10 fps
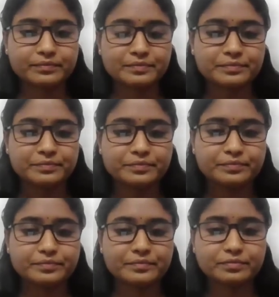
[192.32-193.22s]

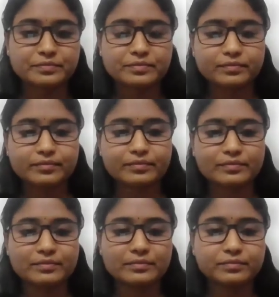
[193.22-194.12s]

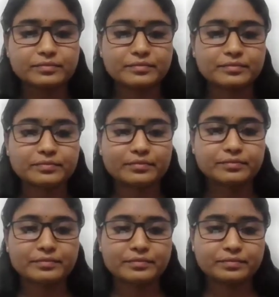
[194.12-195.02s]

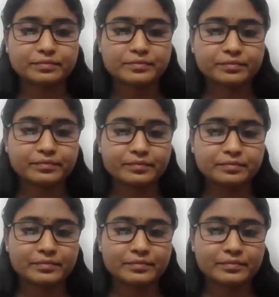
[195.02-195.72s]
(silence)